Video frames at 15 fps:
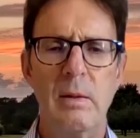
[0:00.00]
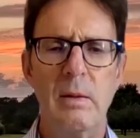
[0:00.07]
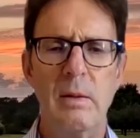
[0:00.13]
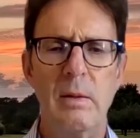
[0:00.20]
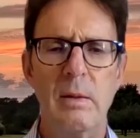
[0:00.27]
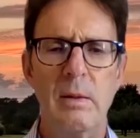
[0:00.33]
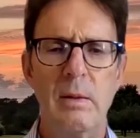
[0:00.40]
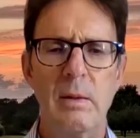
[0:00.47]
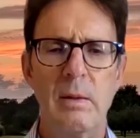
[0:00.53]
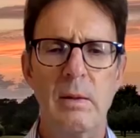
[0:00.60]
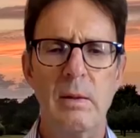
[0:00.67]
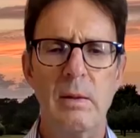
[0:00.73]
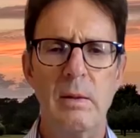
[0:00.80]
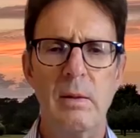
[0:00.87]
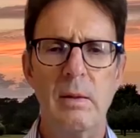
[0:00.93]

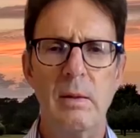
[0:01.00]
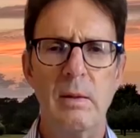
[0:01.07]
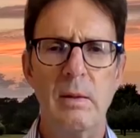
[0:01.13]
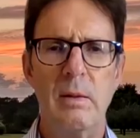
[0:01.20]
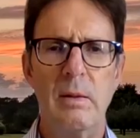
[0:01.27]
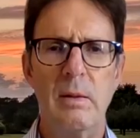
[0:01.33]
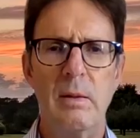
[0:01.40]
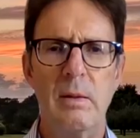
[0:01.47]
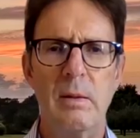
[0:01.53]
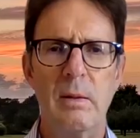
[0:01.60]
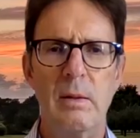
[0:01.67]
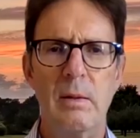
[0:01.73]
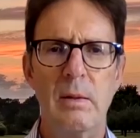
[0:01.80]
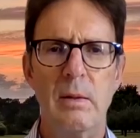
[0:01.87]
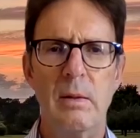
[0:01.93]

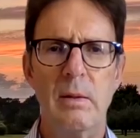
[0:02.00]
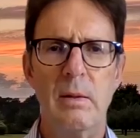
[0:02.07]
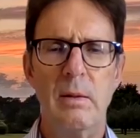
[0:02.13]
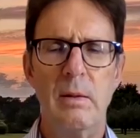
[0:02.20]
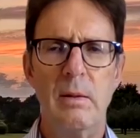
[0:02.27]
No words are spoken by the person on screen.